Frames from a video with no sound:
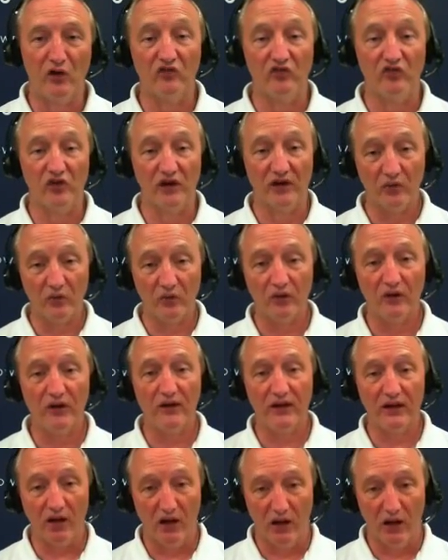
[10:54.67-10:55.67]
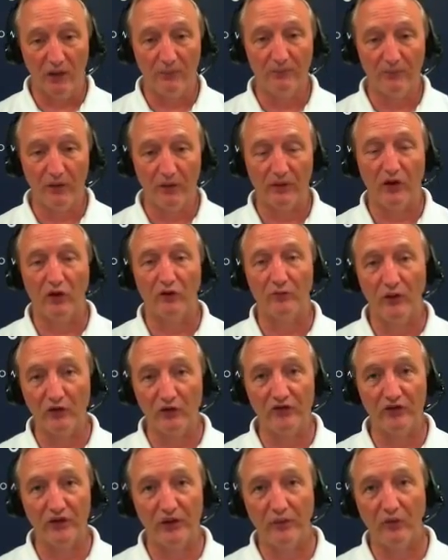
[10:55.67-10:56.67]
generally because
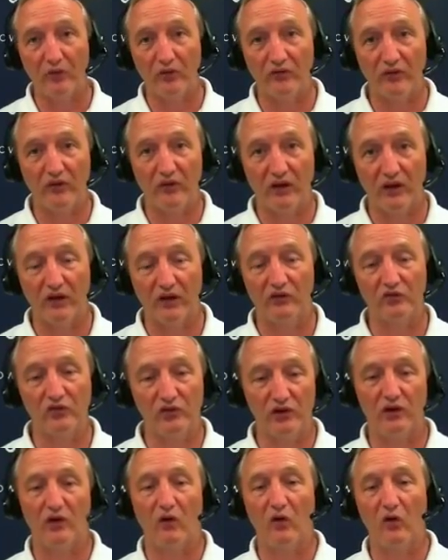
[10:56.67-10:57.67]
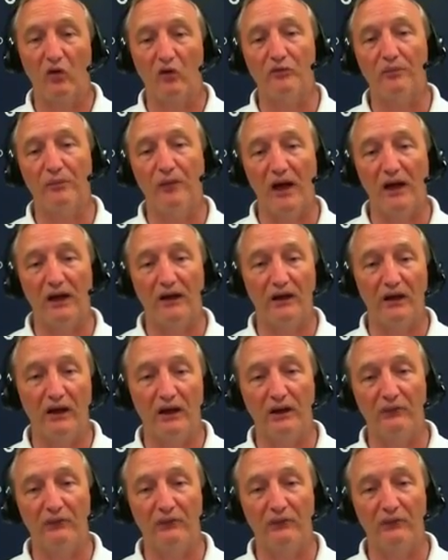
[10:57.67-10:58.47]
most airports in the country are owned by